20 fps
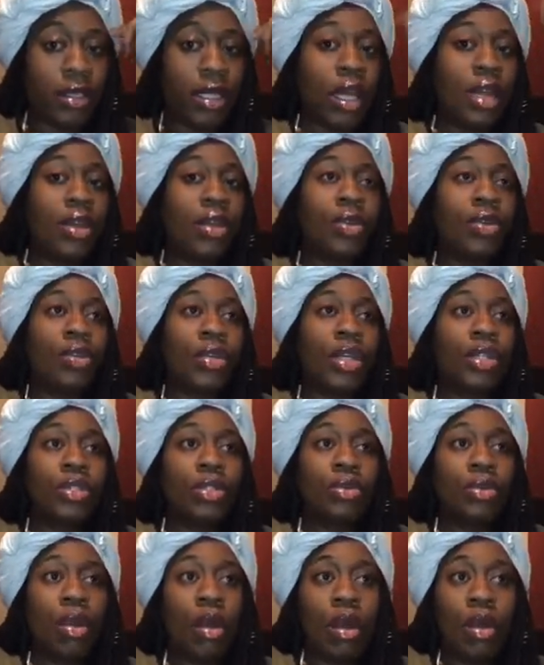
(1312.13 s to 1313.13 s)
I know that
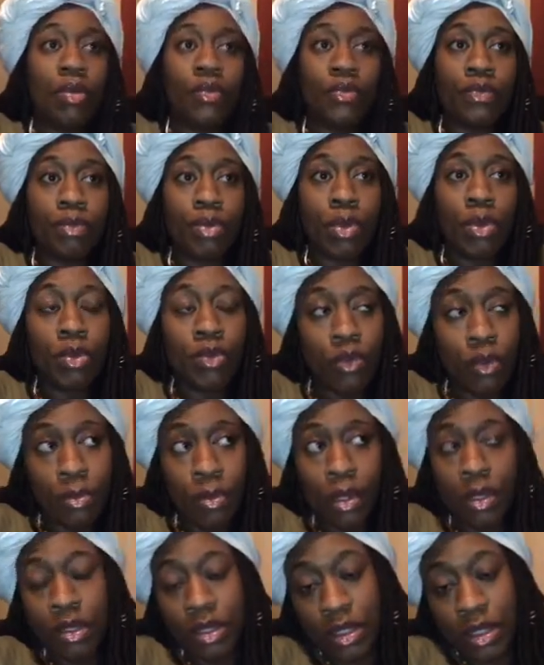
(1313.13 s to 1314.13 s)
you are a beautiful
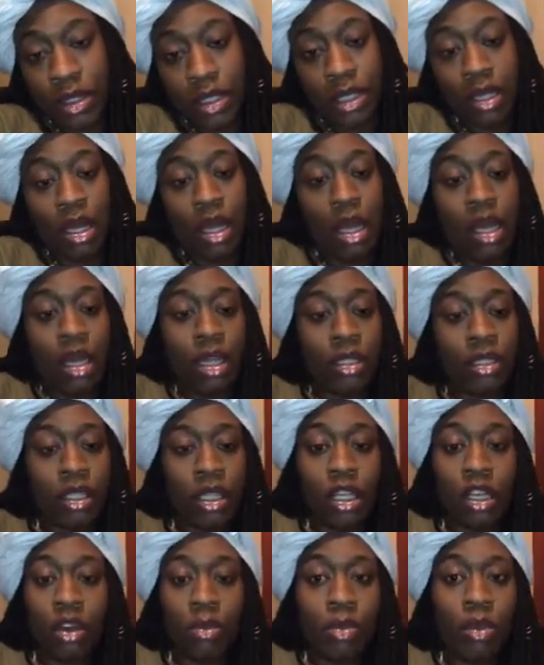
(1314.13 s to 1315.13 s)
person to to
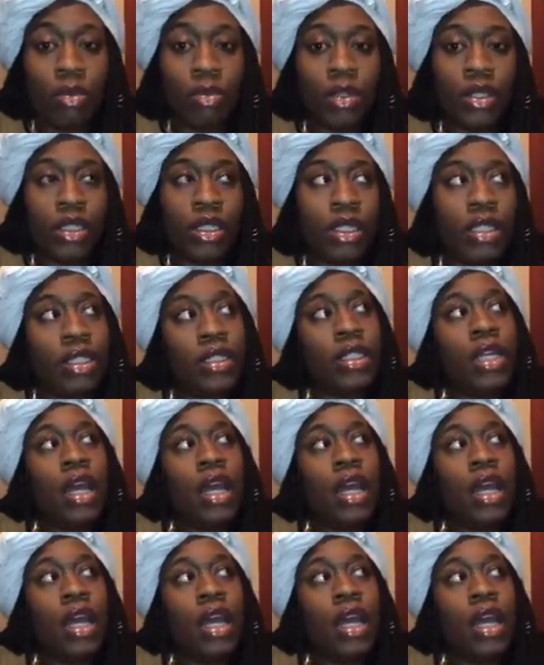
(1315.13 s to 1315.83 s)
help me with this.